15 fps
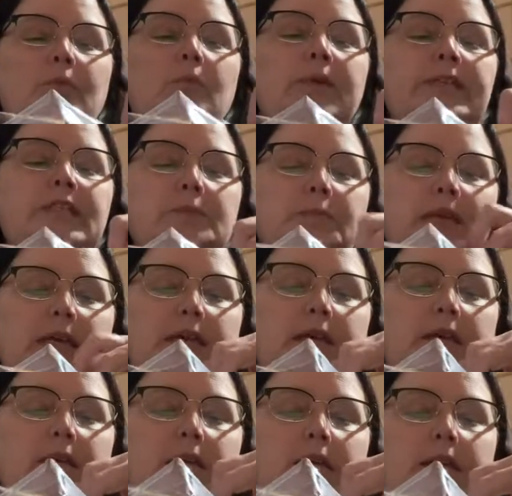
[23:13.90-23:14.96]

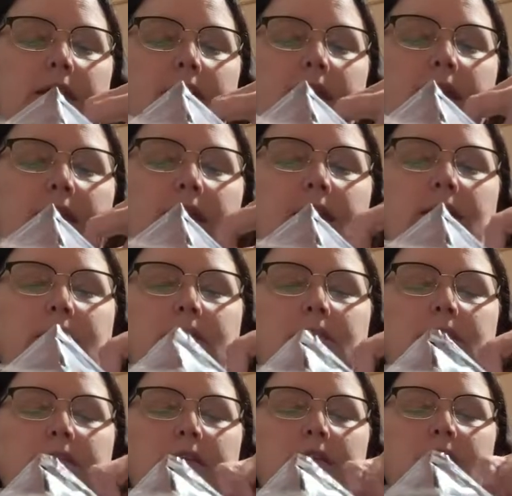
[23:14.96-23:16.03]
wispy and
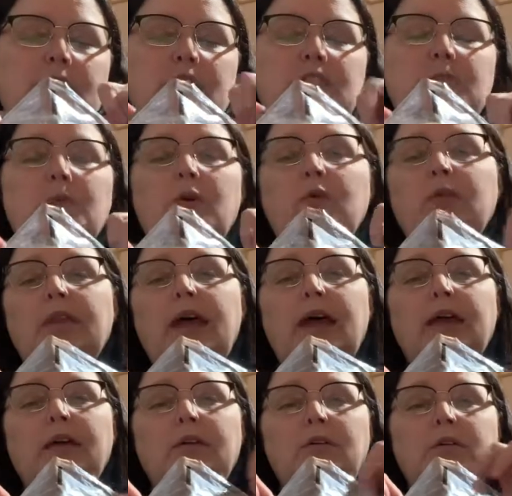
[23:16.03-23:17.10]

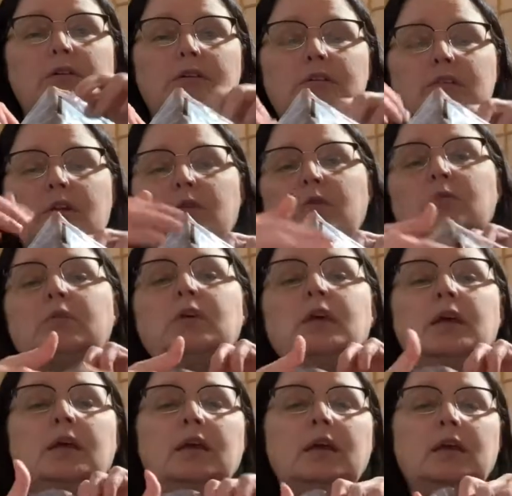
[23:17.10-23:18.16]
smoke-like. So,
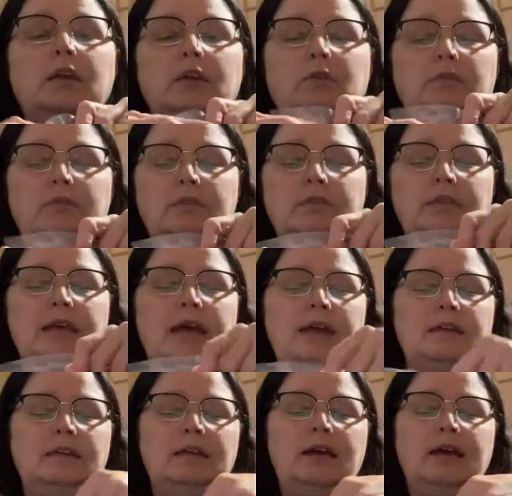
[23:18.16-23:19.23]
you know,
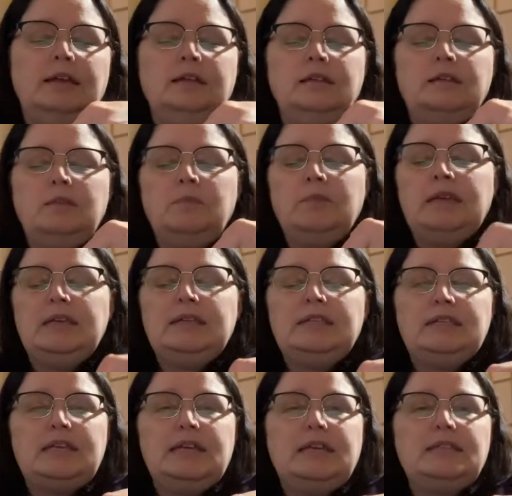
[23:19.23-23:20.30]
that kind of to me
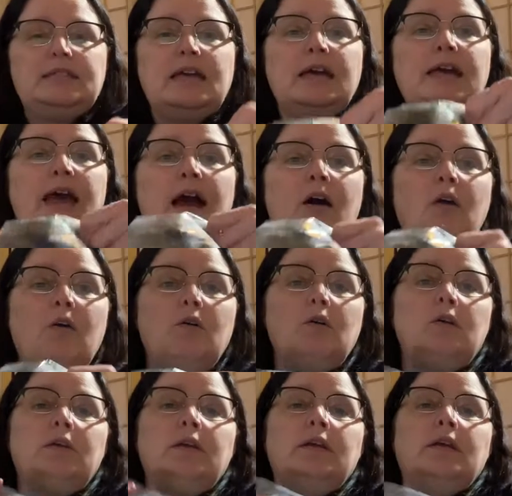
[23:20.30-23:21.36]
says a
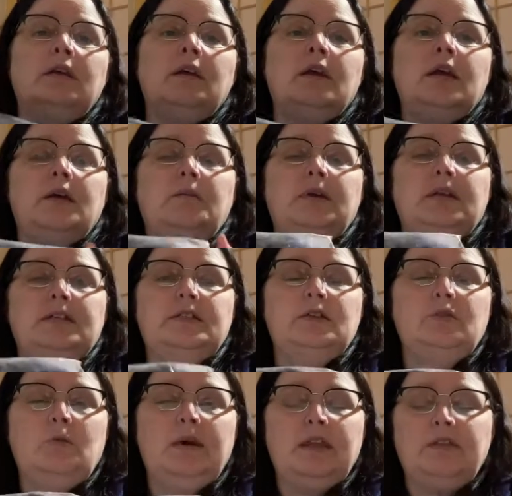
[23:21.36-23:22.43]
cowl because of
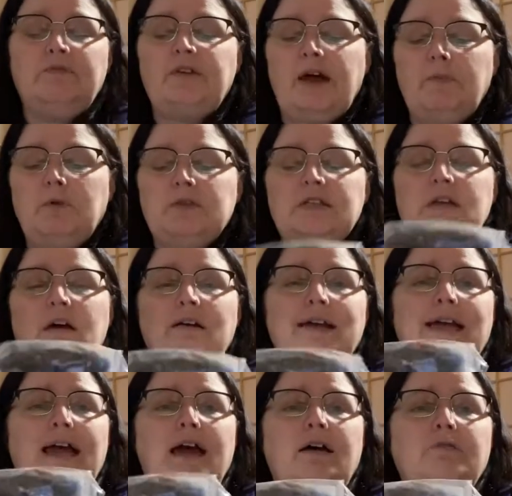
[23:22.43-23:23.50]
the way the fiber is not going
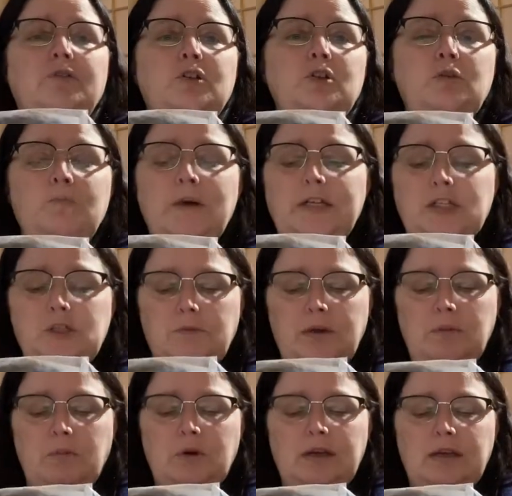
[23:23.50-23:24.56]
to have too much
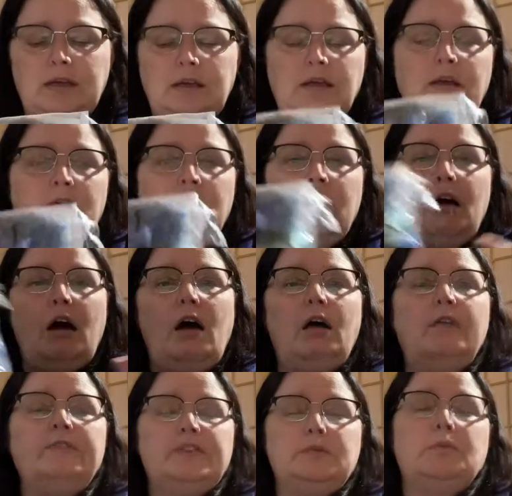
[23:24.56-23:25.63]
memory. All
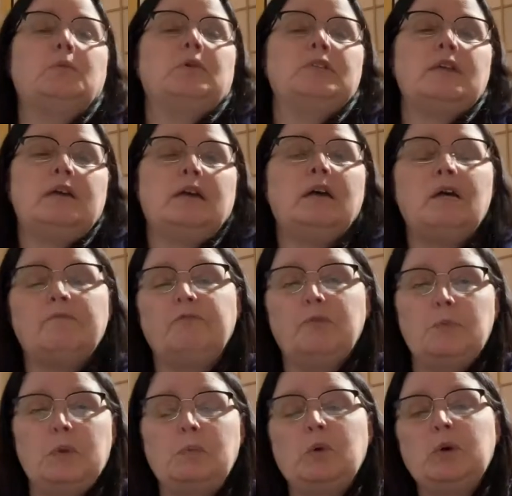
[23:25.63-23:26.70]
of its memory is going to come
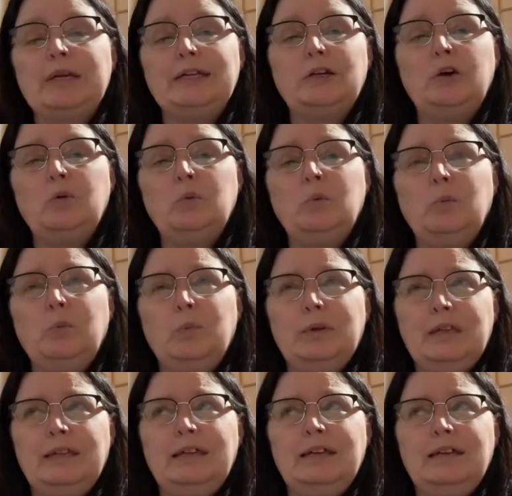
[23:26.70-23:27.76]
from the merino,
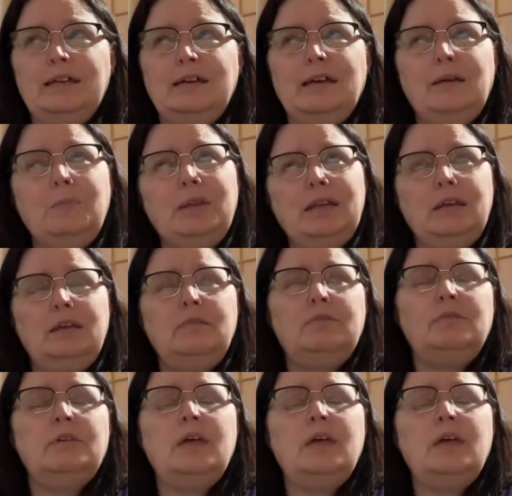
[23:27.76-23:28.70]
really, I believe.